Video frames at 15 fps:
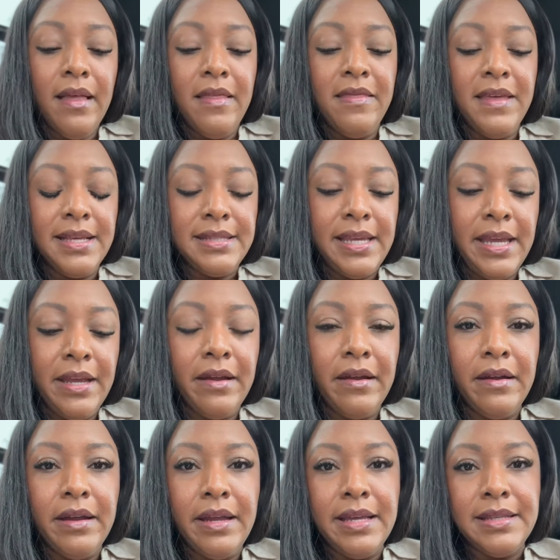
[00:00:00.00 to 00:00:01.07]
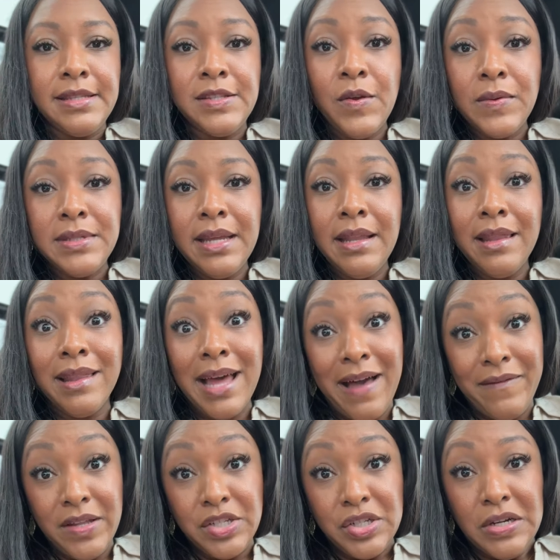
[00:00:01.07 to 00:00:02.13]
This here is soaked in
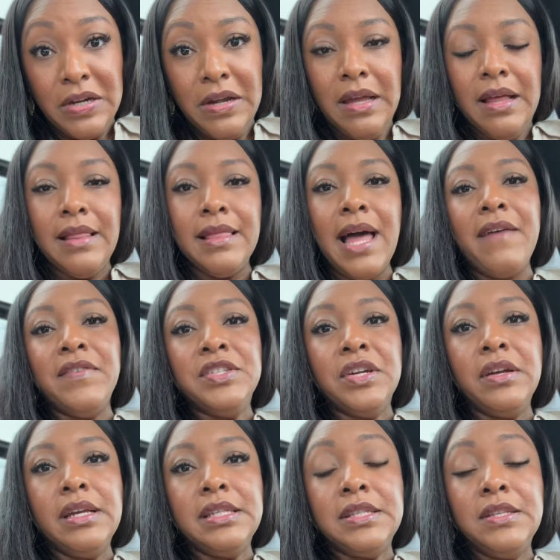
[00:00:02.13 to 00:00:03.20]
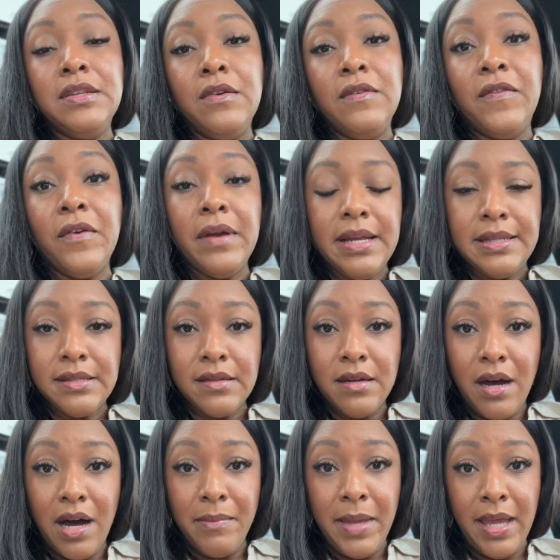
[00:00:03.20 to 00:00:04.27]
lavender. Lavender is known for its
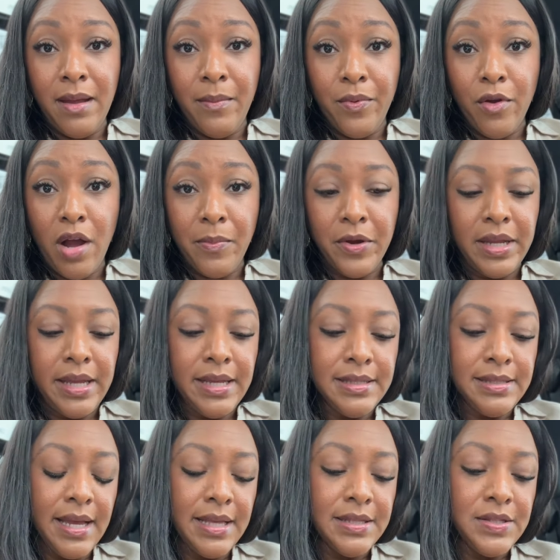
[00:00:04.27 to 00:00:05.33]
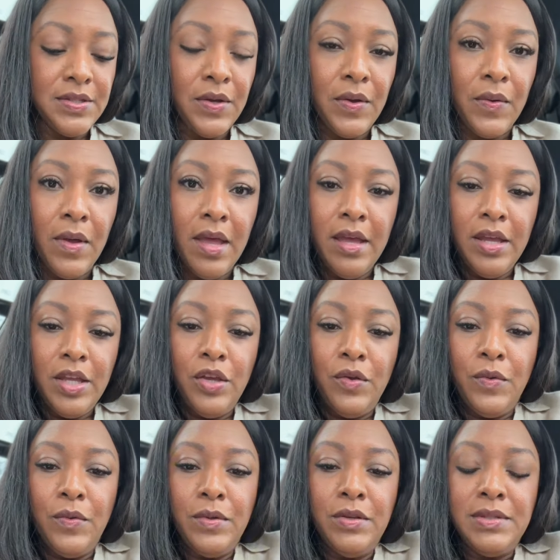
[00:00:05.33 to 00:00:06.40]
calming properties, and so
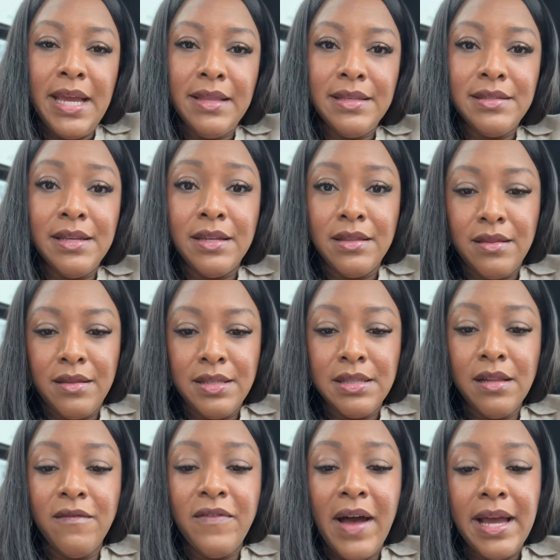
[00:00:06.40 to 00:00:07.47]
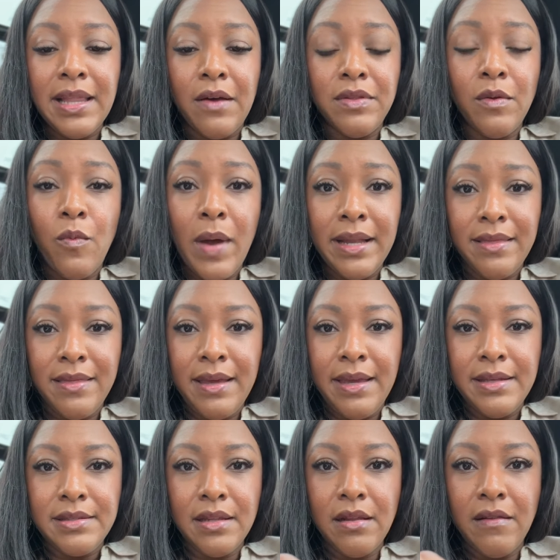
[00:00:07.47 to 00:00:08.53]
you take this little vial out, the white
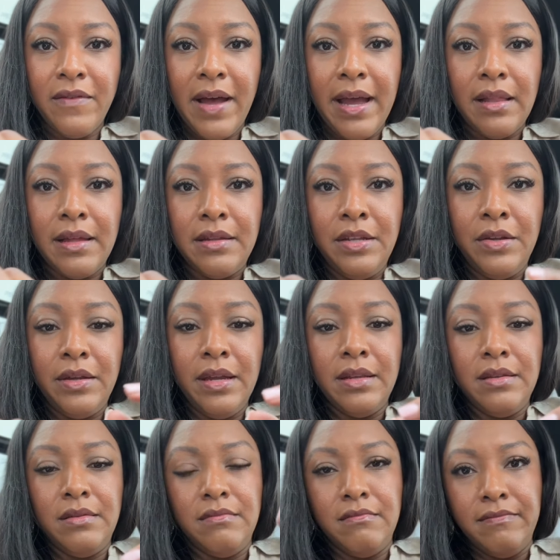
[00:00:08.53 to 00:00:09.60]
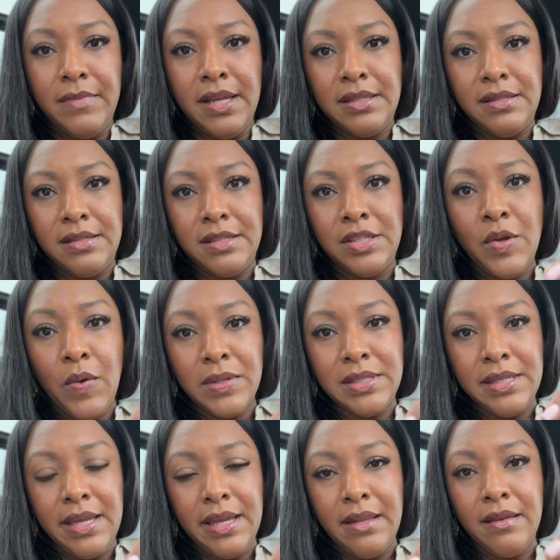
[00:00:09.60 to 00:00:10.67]
thingy is a little vial, and it soaks
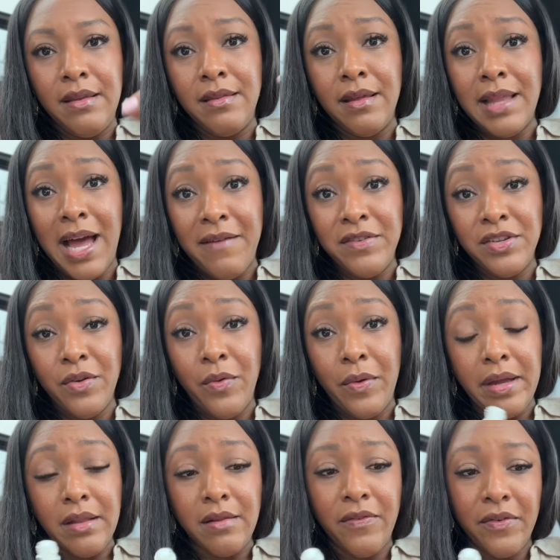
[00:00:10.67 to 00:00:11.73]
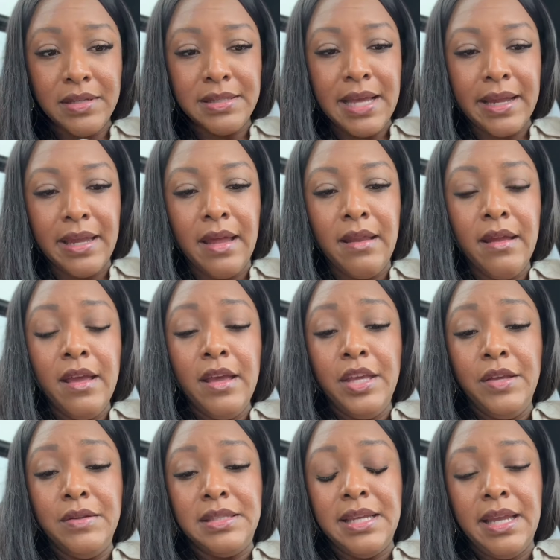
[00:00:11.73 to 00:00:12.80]
in the lavender oil for a second.
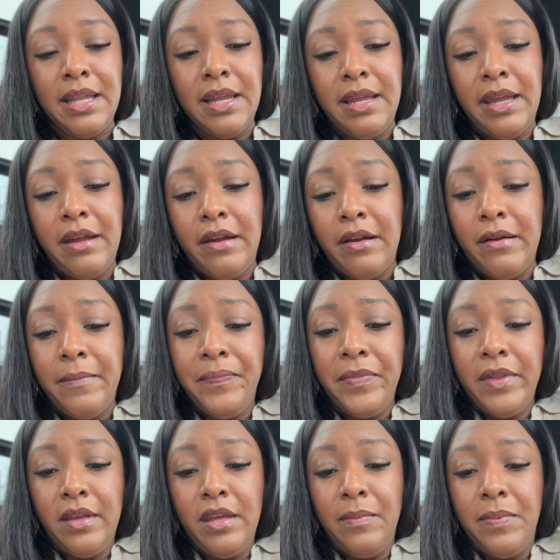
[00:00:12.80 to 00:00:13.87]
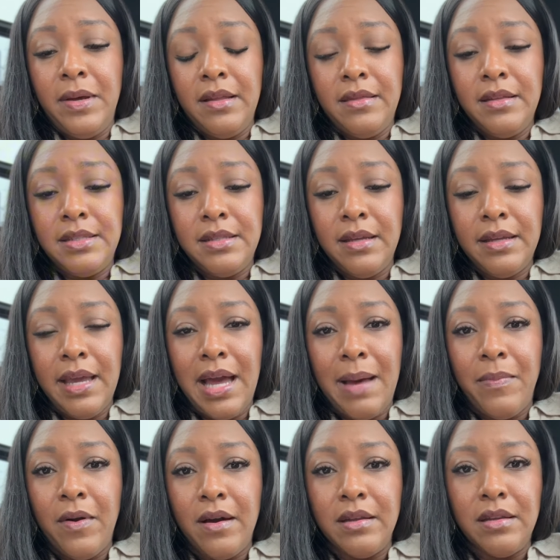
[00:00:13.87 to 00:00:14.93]
You stick it in here, you put the
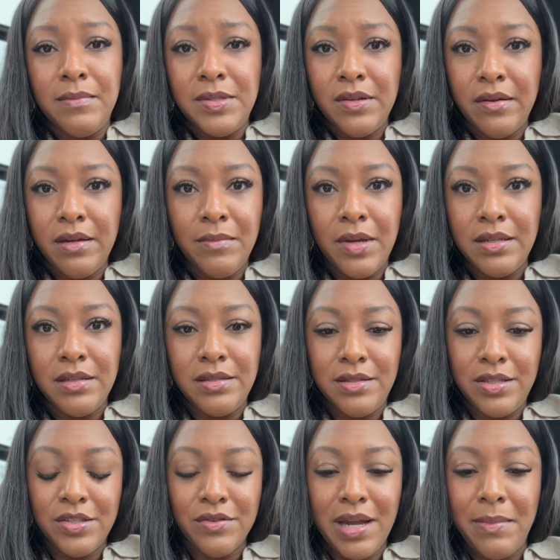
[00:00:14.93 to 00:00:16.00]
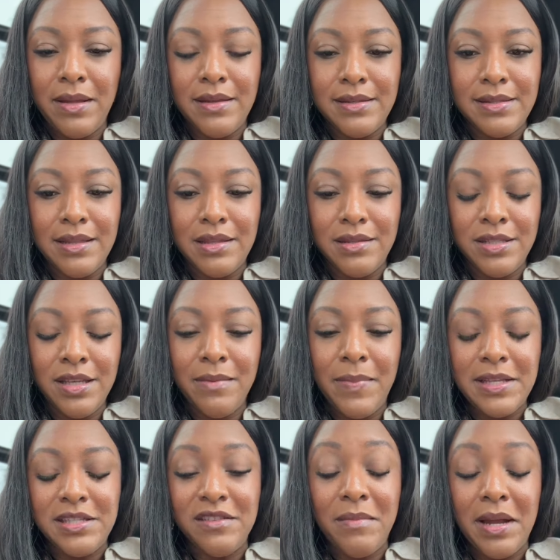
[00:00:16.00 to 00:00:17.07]
cap on, and I'm sorry I'm not describing this to the
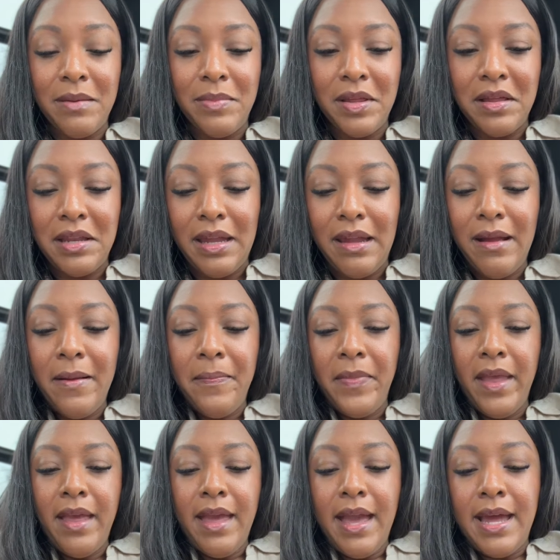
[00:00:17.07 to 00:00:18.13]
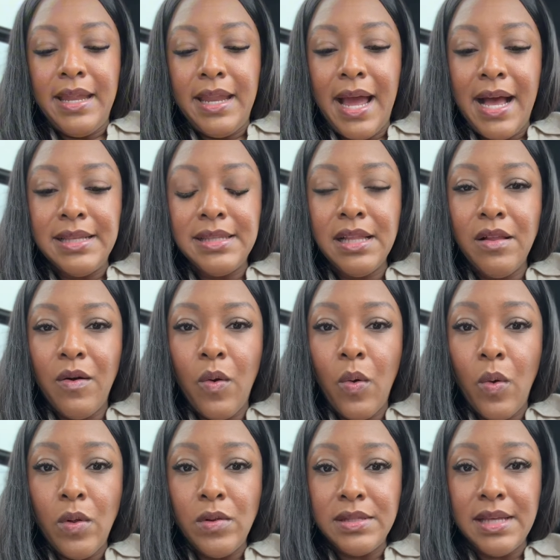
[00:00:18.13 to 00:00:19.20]
best of my ability, and it has little
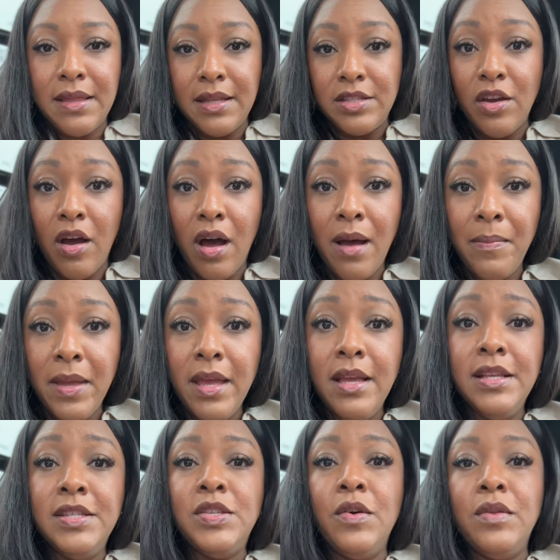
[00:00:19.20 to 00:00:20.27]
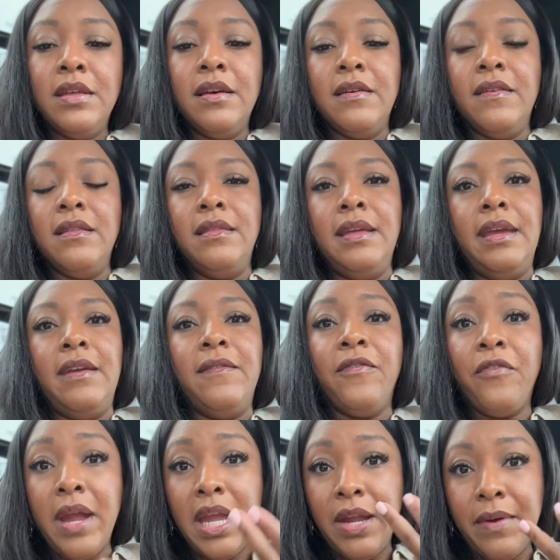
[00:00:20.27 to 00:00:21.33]
holes at the top, so the
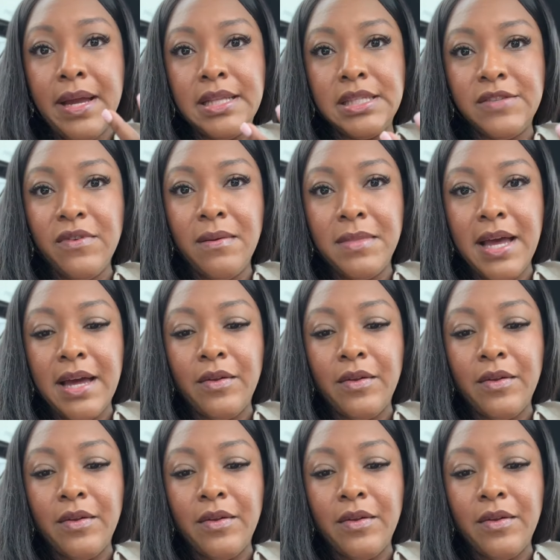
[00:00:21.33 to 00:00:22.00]
fragrance from that